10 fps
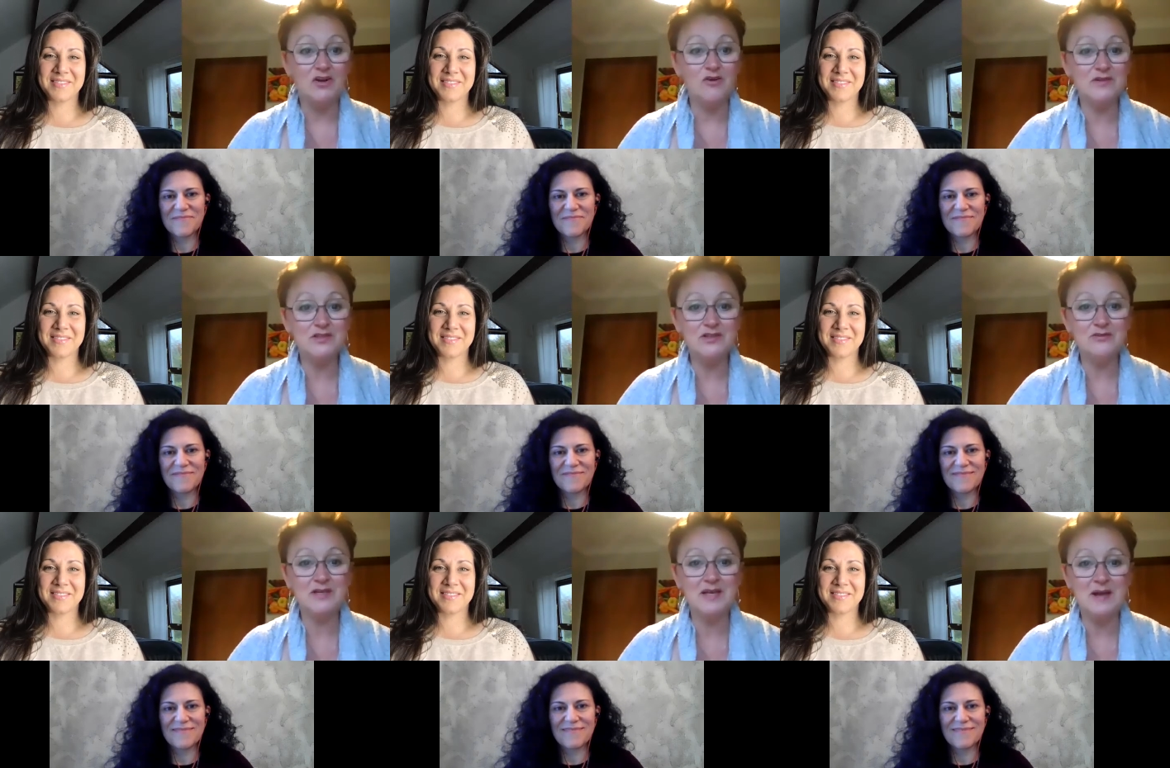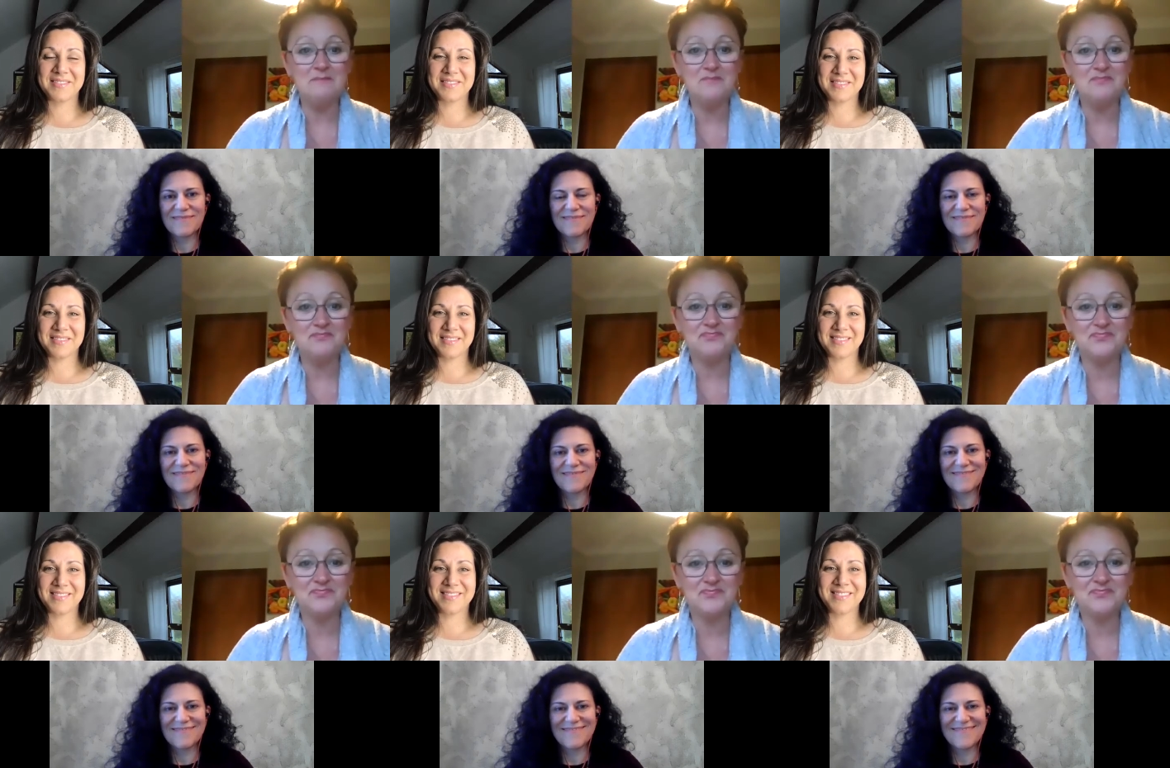Speaker 1: and over to you, Kim.
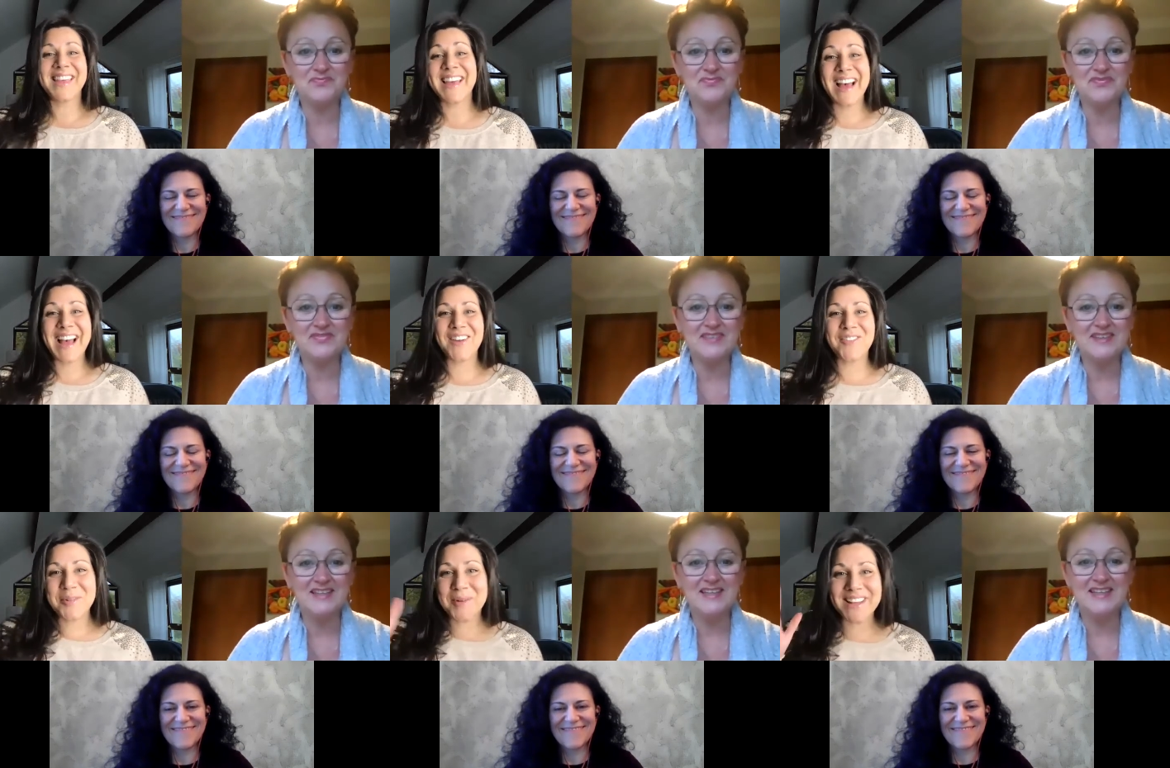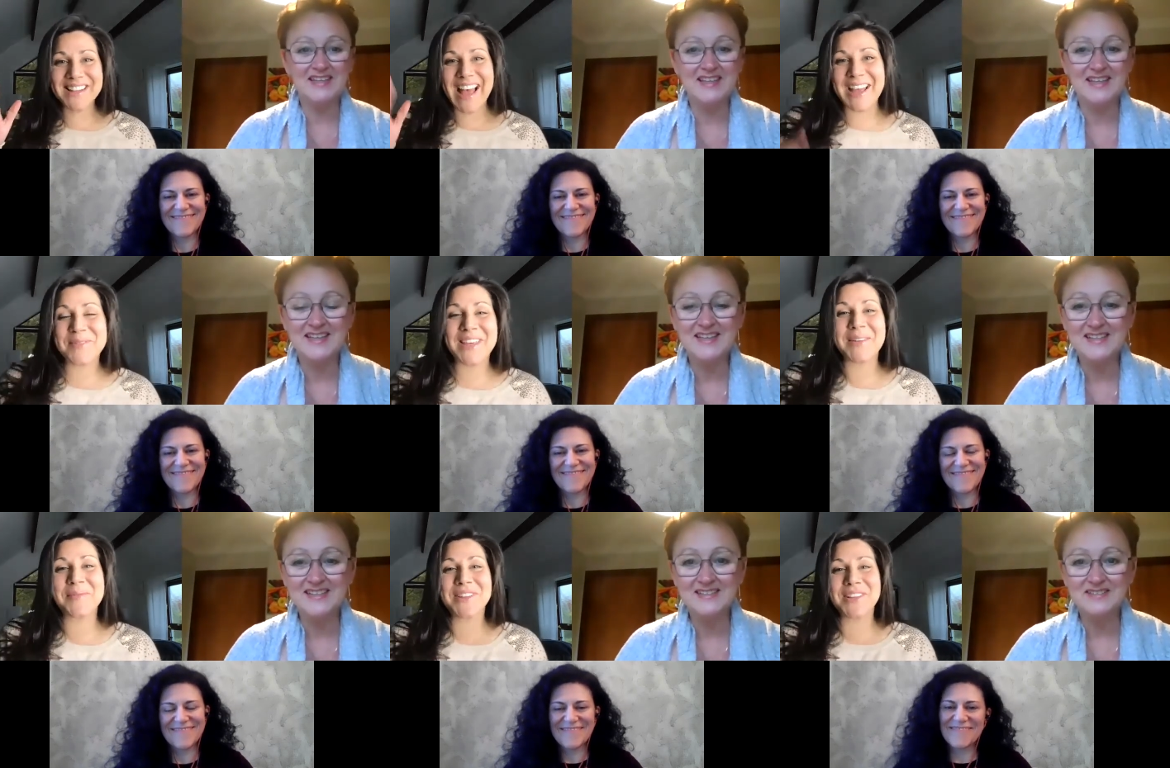
Speaker 2: Hi, everyone. I'm
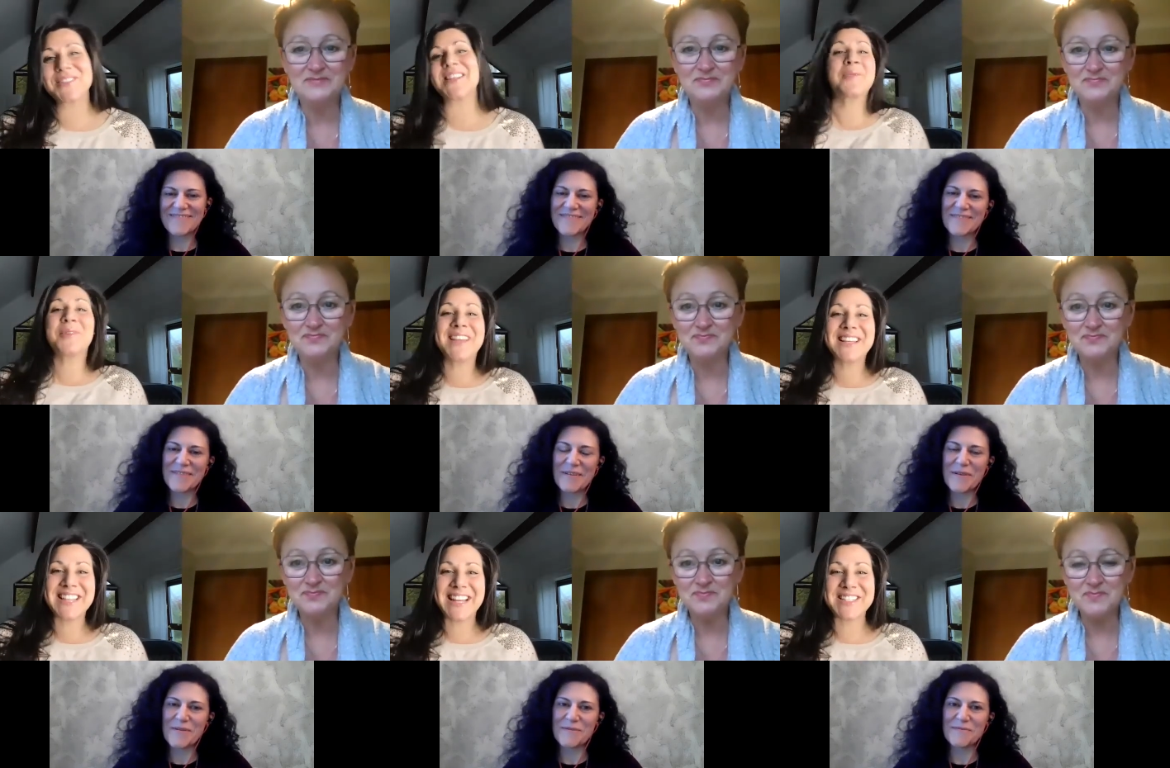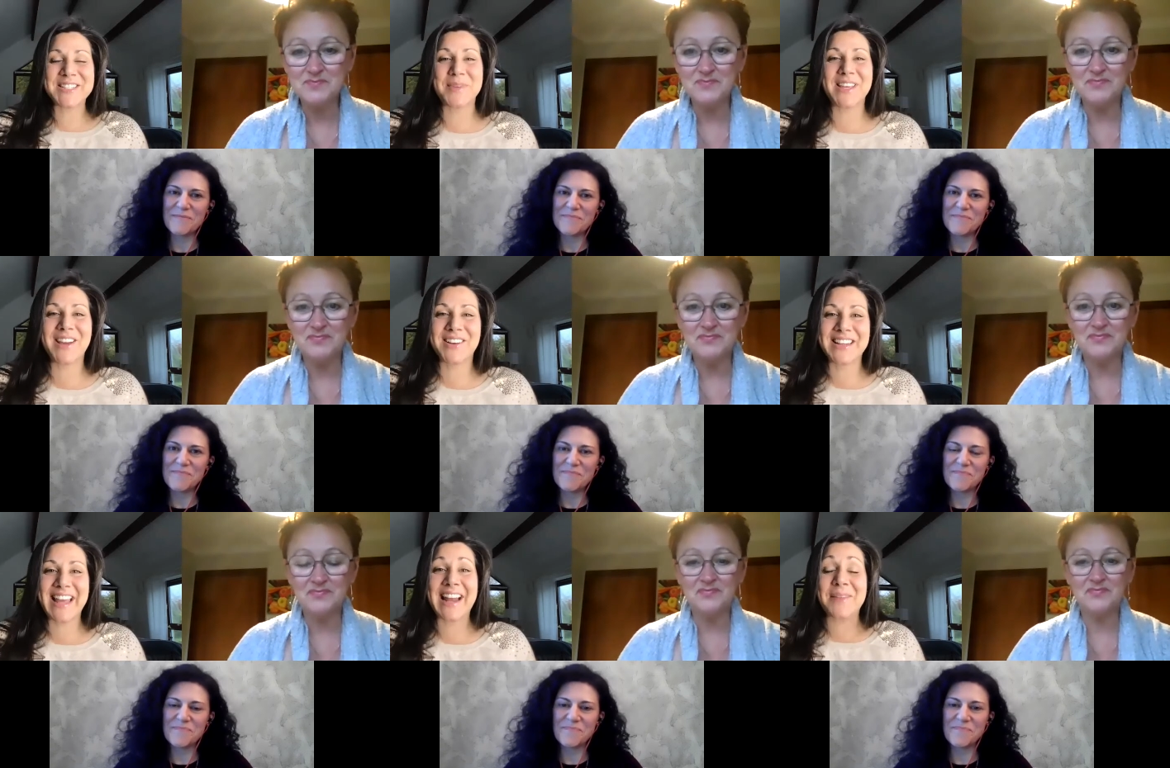Kim Luce. I'm really excited to be here
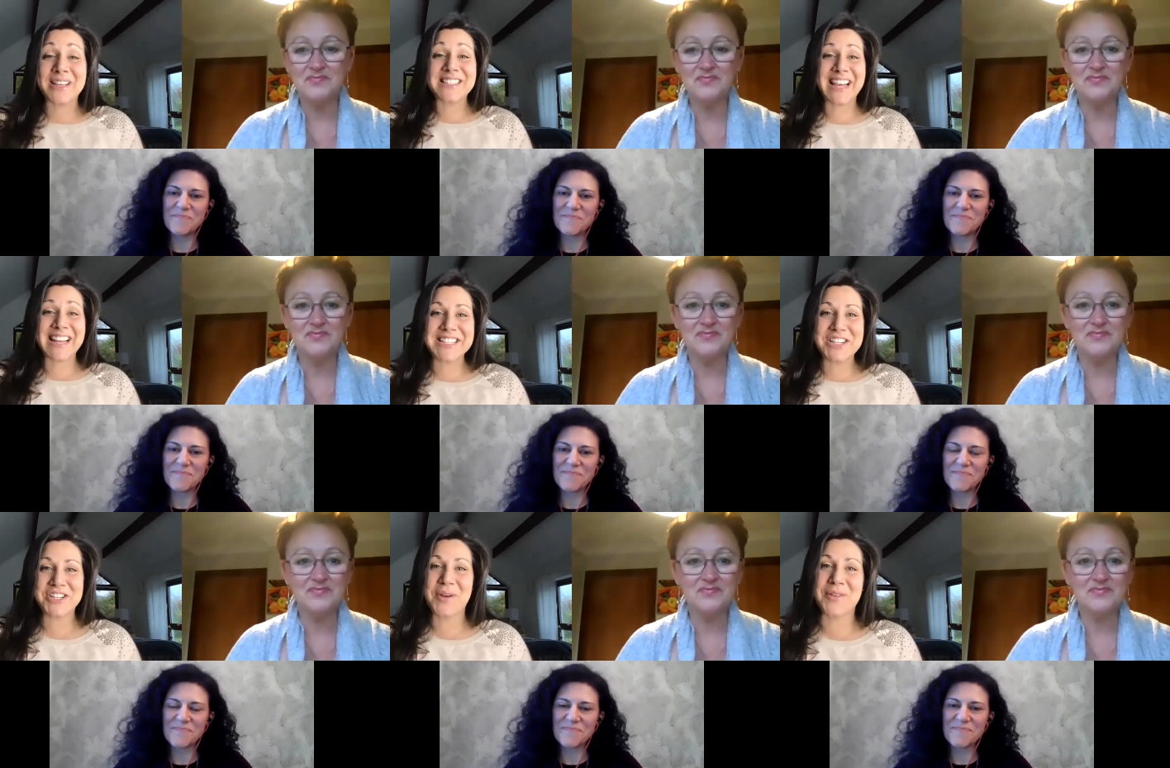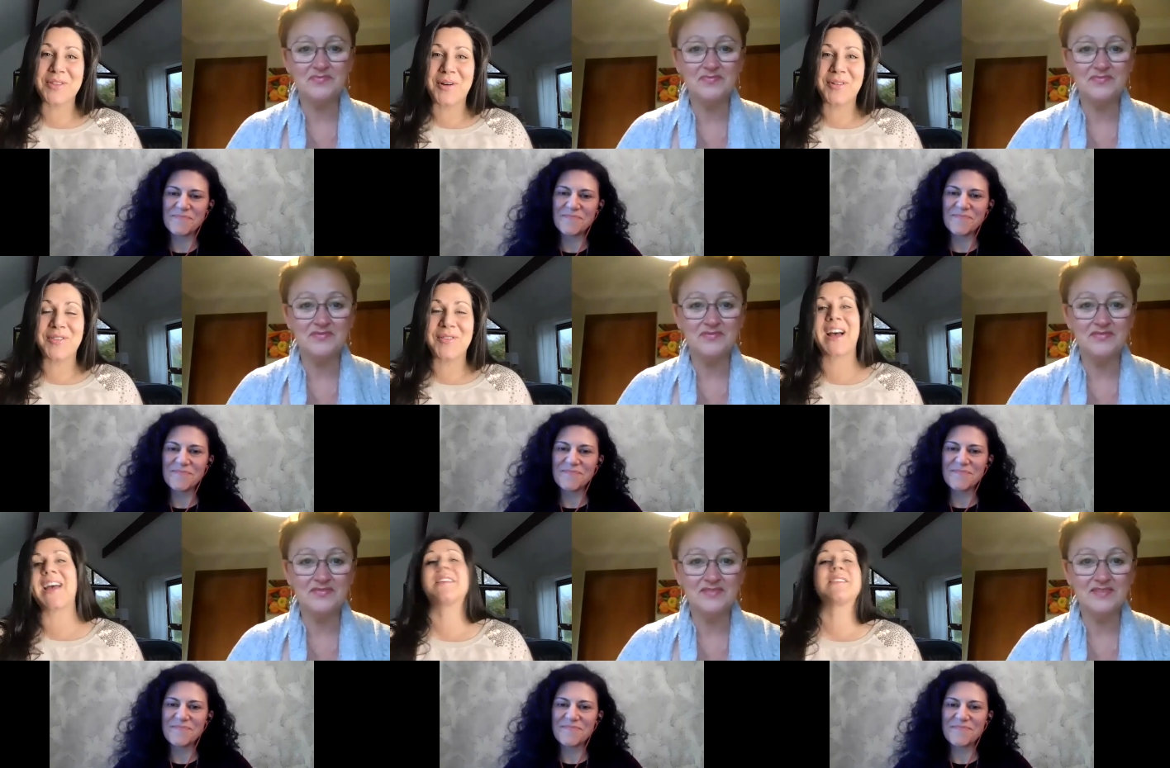today, and I'm excited to share with all you
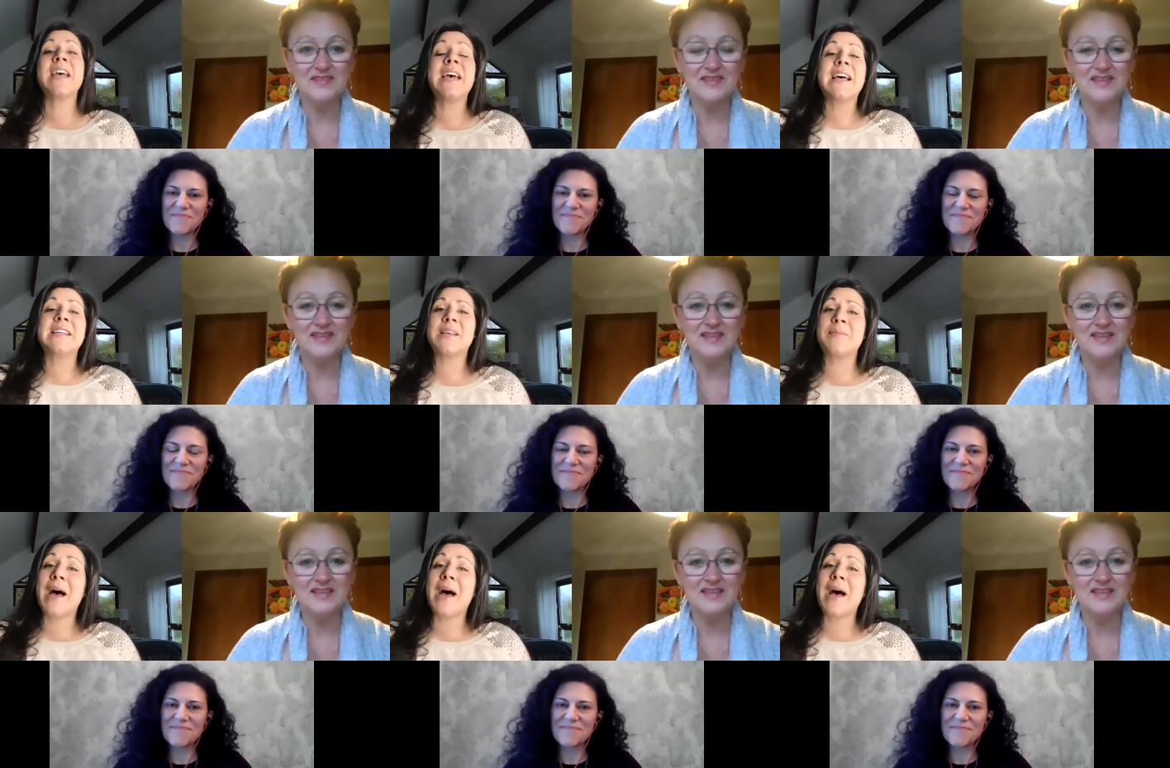guys some